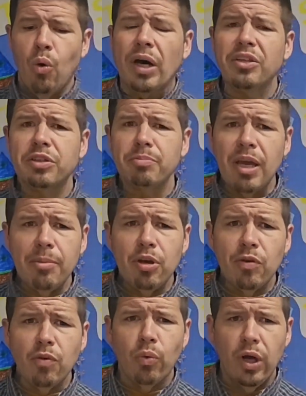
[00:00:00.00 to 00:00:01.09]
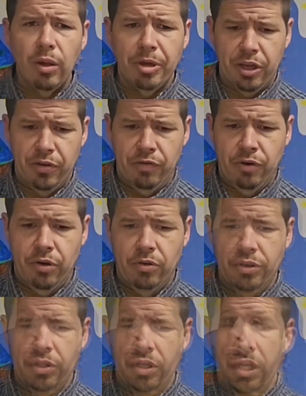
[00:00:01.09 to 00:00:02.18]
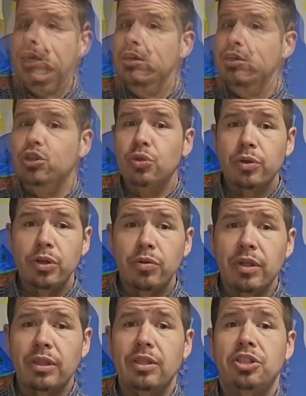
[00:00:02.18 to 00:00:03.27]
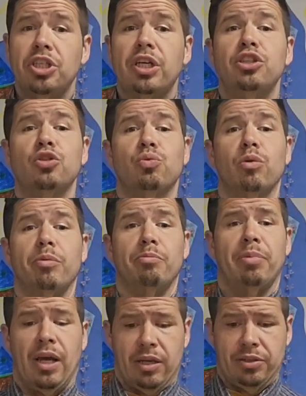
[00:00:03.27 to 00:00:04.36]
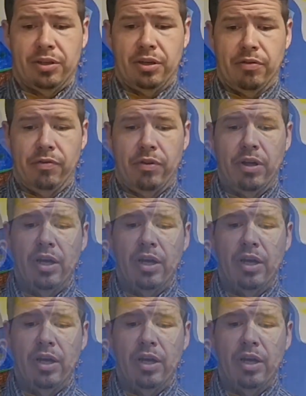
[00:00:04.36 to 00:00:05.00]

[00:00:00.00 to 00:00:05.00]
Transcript: While this may be overwhelming at first, I can assure you that these changes will be positive